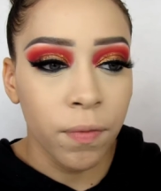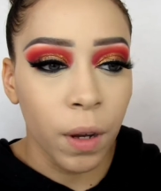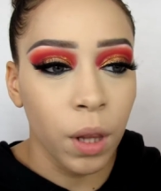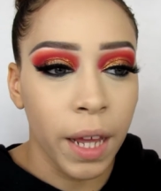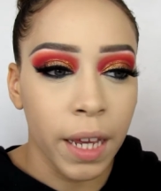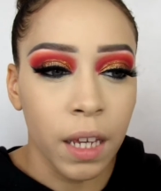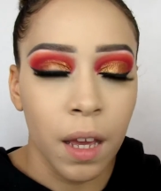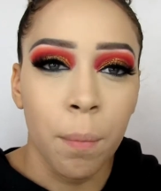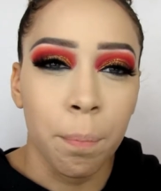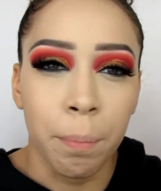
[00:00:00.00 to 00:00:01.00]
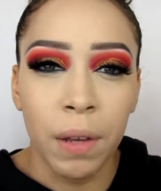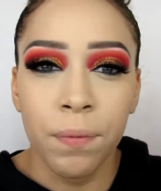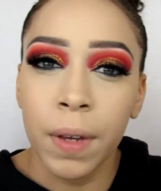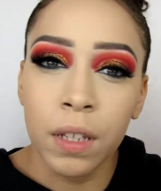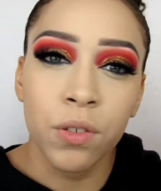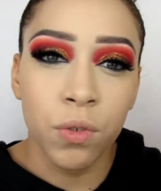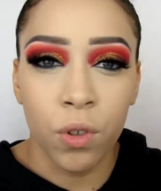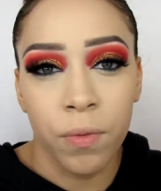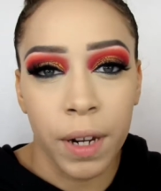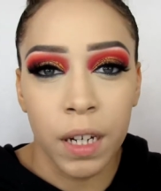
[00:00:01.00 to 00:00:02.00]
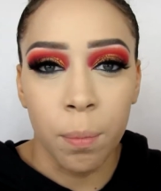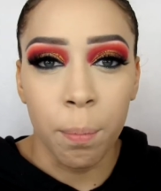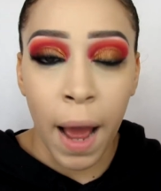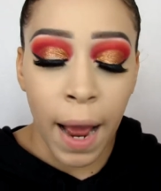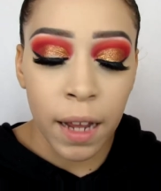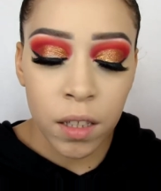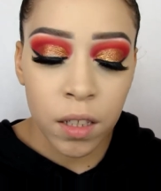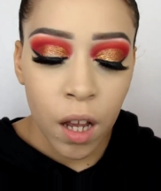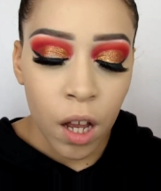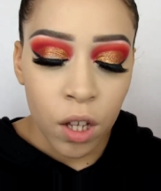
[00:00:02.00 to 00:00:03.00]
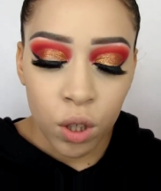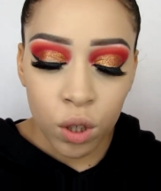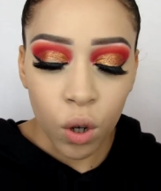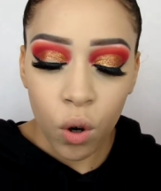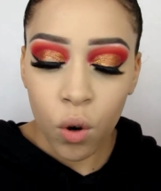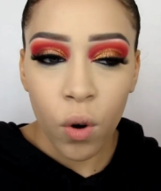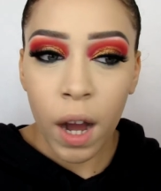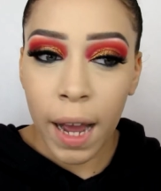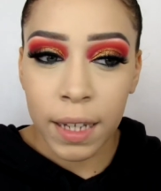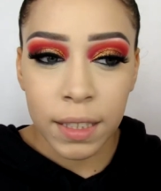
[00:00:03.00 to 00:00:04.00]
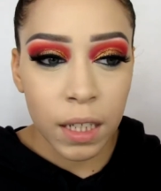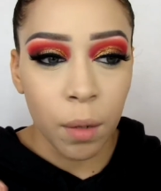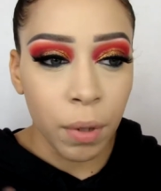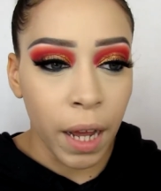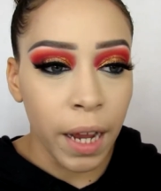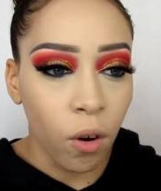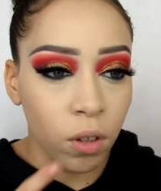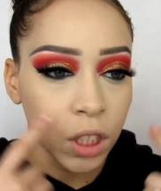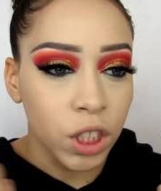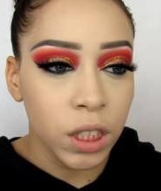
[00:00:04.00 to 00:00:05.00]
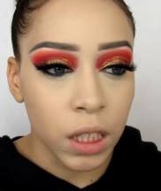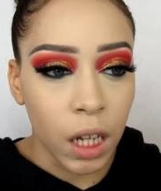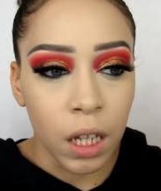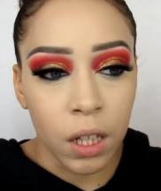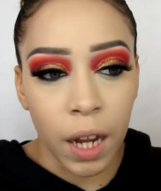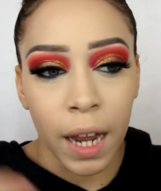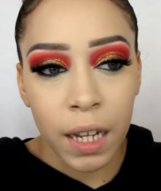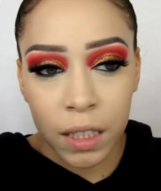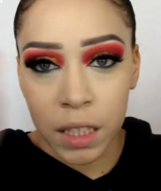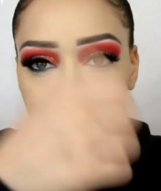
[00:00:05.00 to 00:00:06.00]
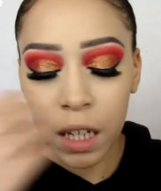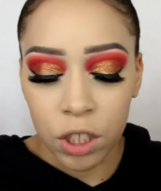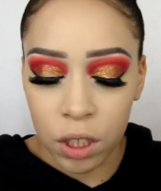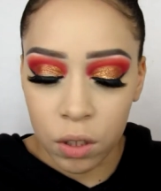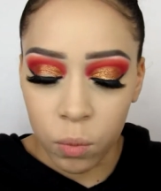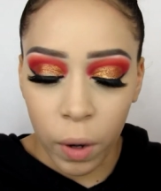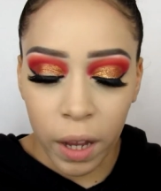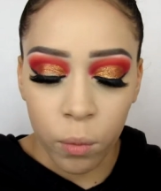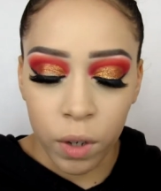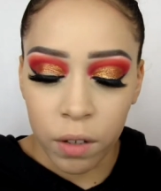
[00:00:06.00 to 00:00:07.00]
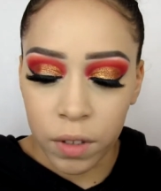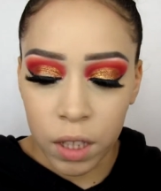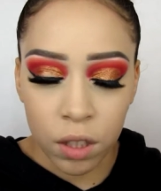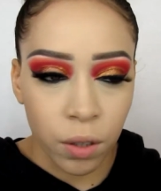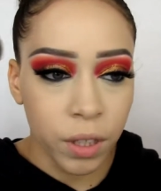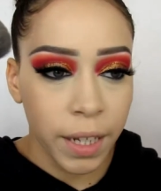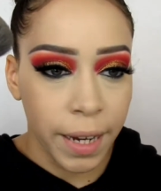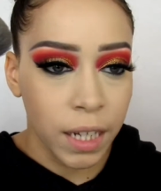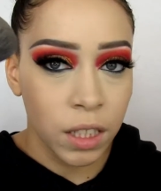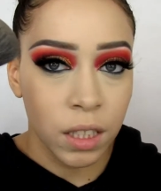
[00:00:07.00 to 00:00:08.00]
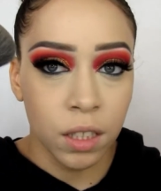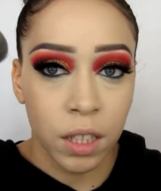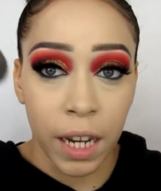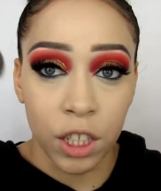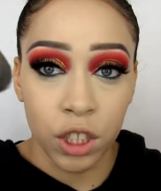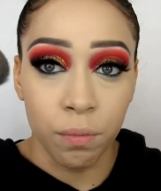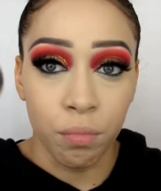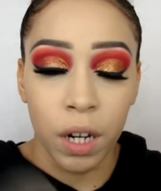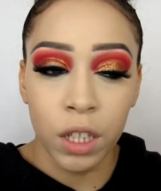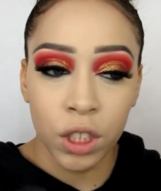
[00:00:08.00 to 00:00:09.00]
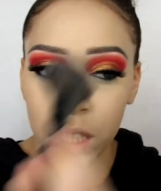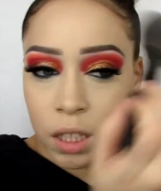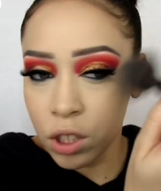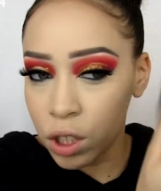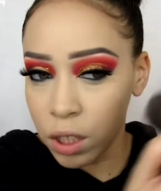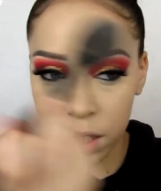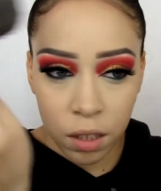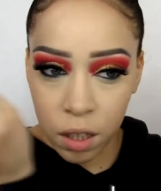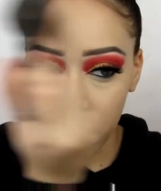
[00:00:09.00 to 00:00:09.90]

felt like my face was already matte, so I didn't apply, only just on the under eyes, and then I just went with this Sonia Kashuk brush and then just,